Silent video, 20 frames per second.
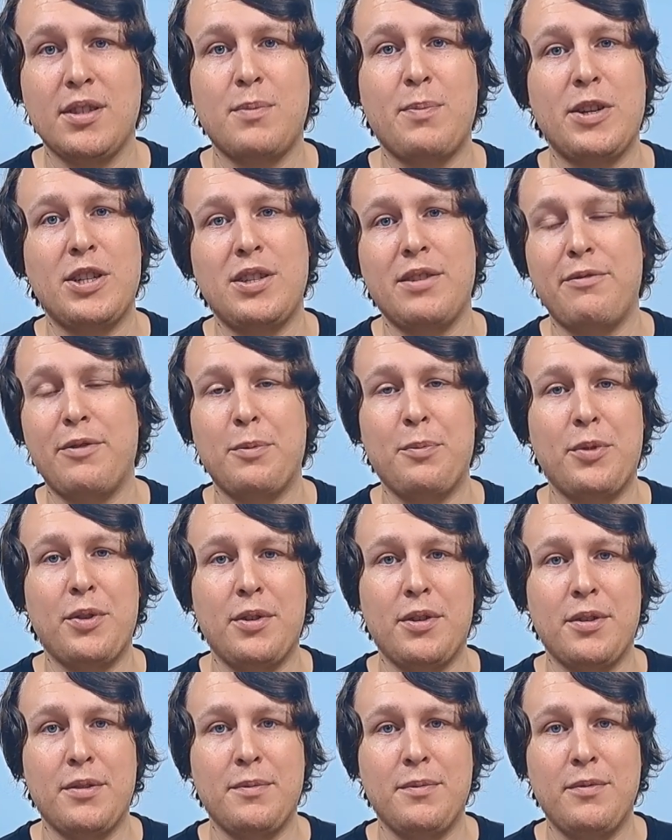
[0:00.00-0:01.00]
especially from
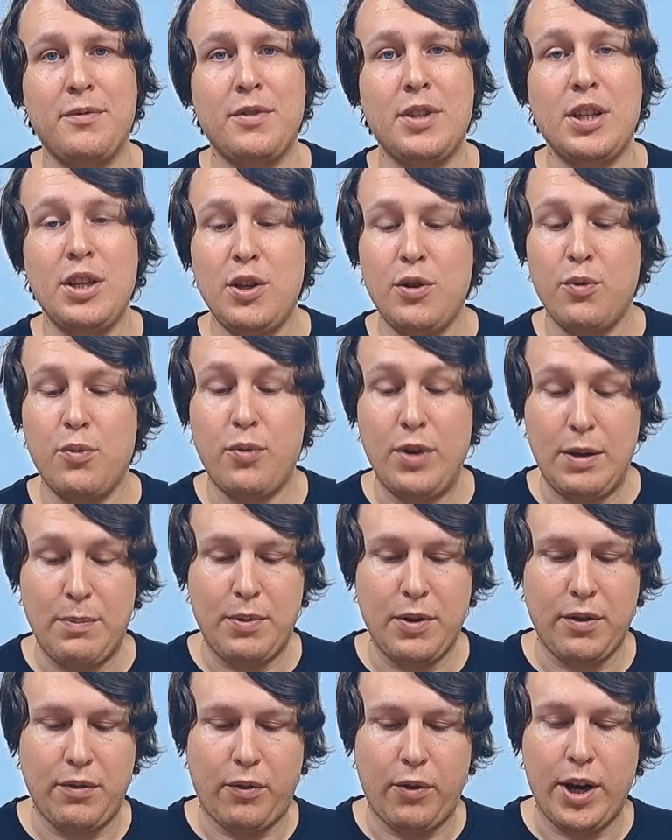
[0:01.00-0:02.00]
the new
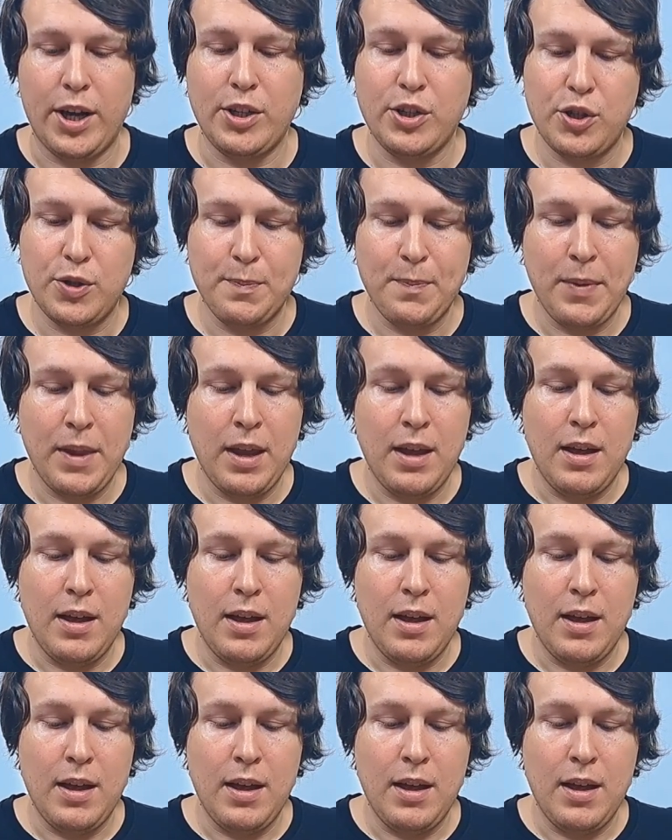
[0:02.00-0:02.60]
Rebirth range.